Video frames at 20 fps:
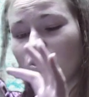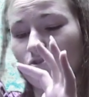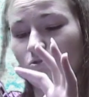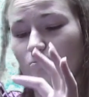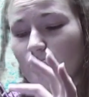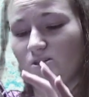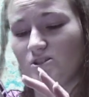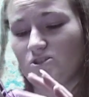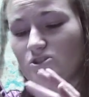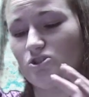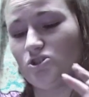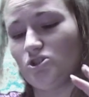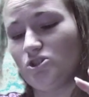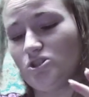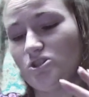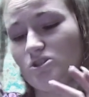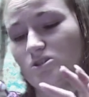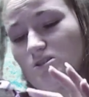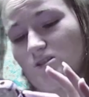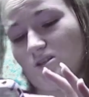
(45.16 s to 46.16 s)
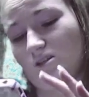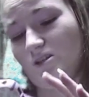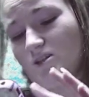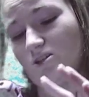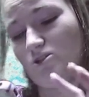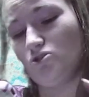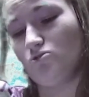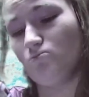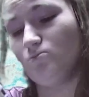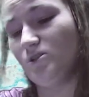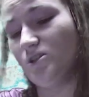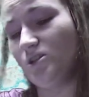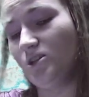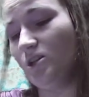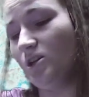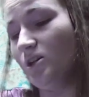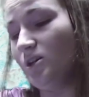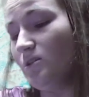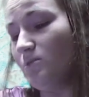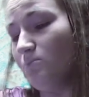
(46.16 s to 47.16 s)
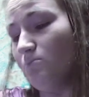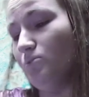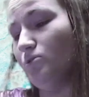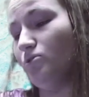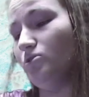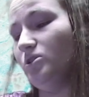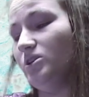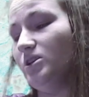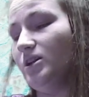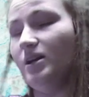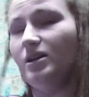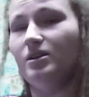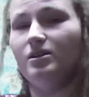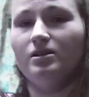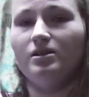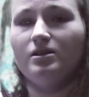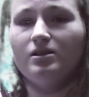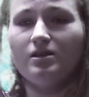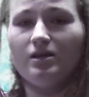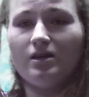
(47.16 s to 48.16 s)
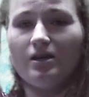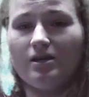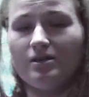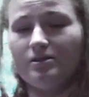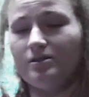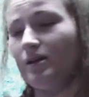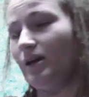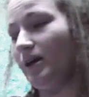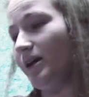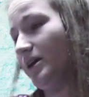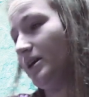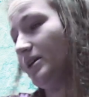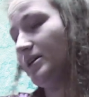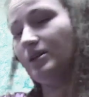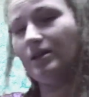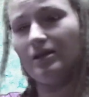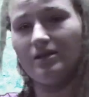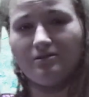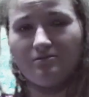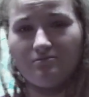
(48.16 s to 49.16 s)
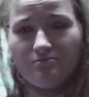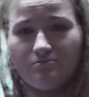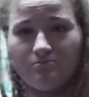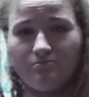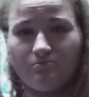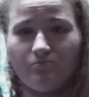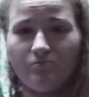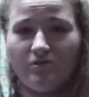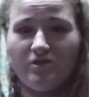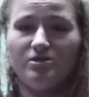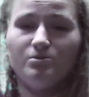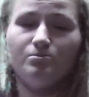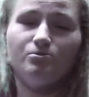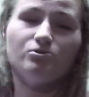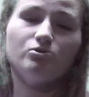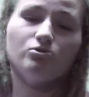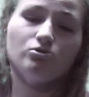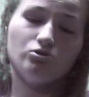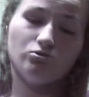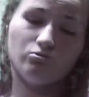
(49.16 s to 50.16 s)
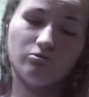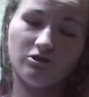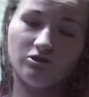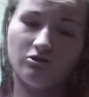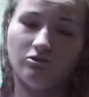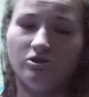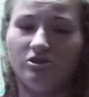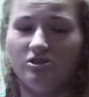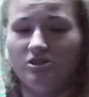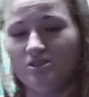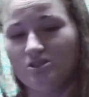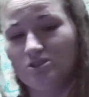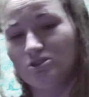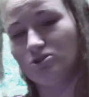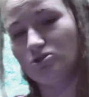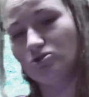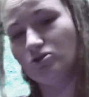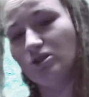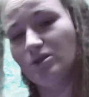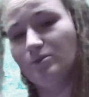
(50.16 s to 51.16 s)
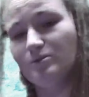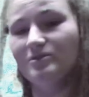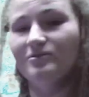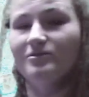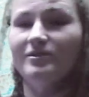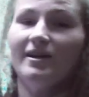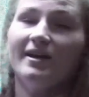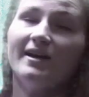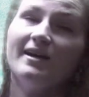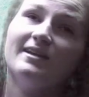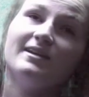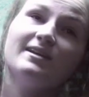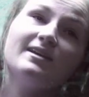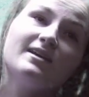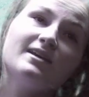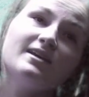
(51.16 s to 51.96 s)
your messages and you're being bullied online, on Facebook or Twitter and Instagram or Vine,